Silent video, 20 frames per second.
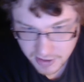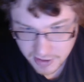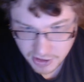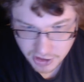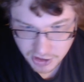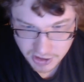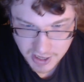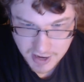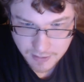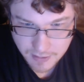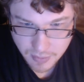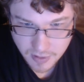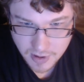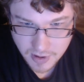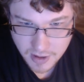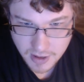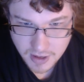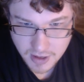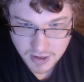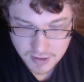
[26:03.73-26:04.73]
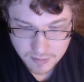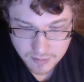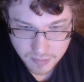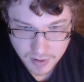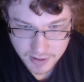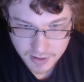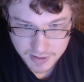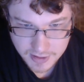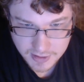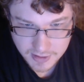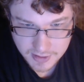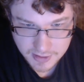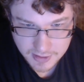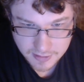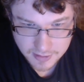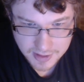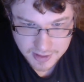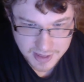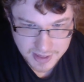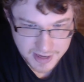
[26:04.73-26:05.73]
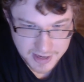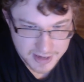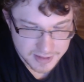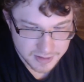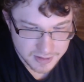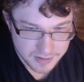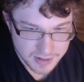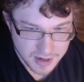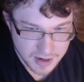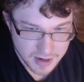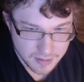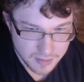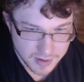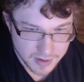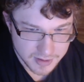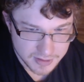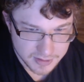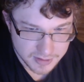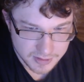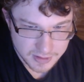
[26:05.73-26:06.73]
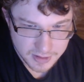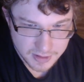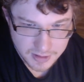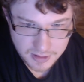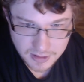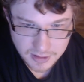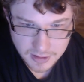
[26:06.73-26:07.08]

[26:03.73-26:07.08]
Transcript: out of shape, but I don't think he has those kind of muscles.